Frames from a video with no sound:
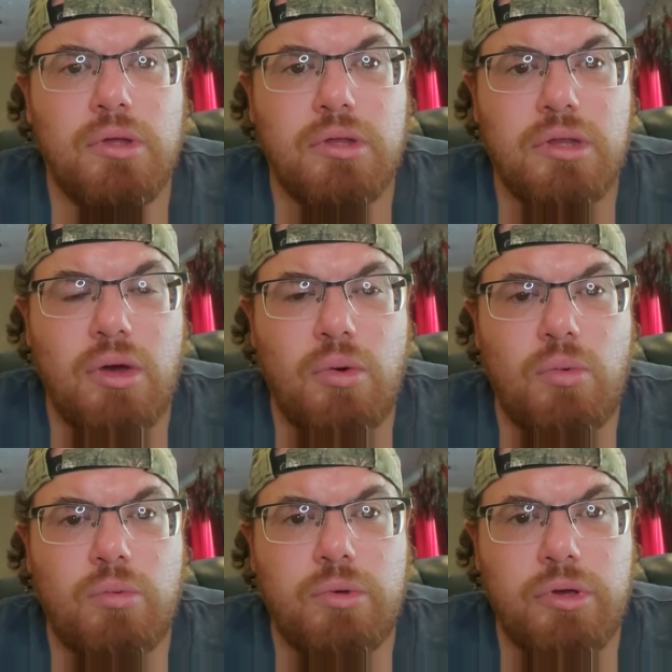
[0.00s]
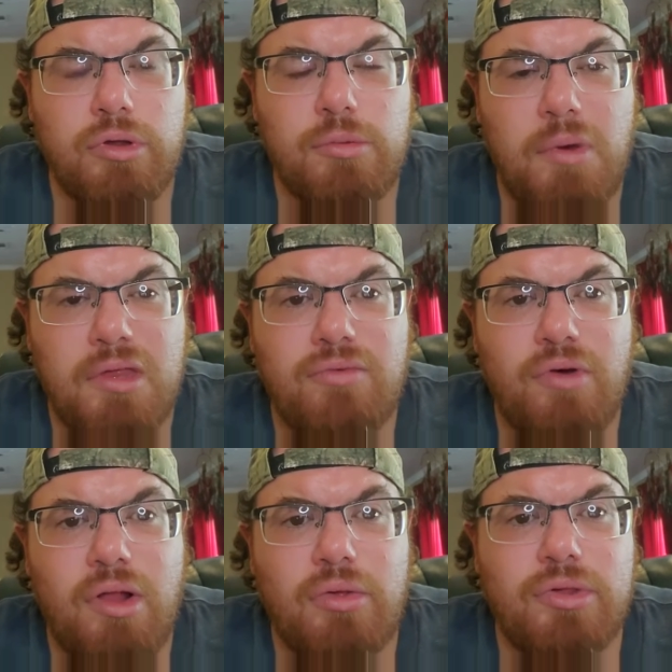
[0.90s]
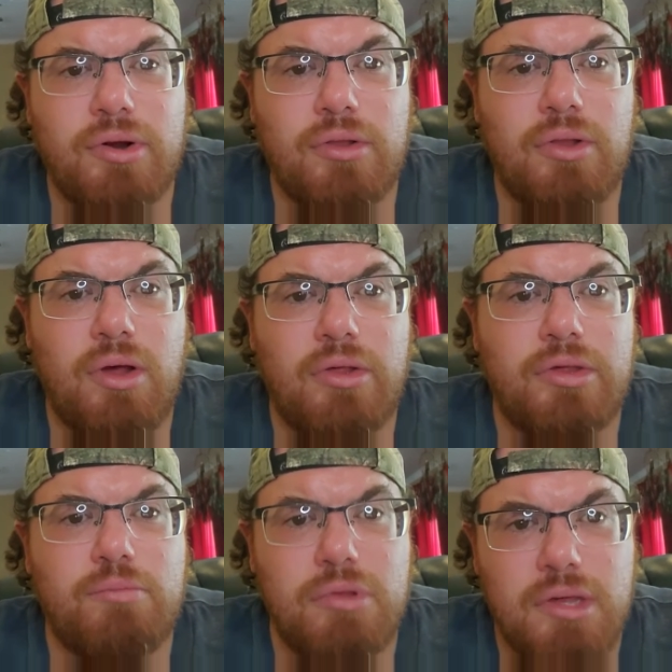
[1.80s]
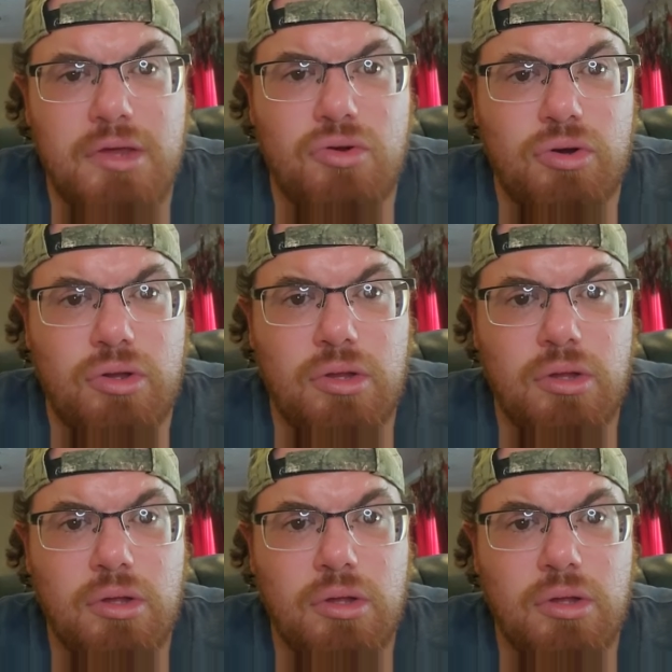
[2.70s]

So you're supposed to follow certain laws and procedures.